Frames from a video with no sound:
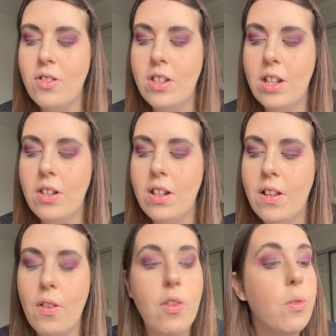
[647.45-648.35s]
did
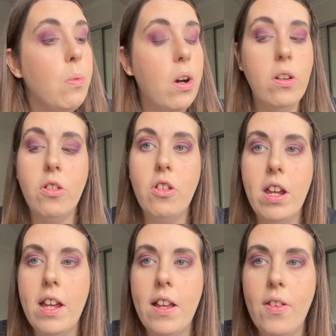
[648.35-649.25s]
in the swatch.
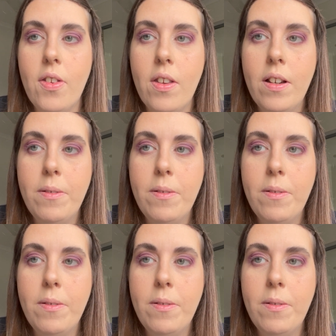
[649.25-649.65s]
It is,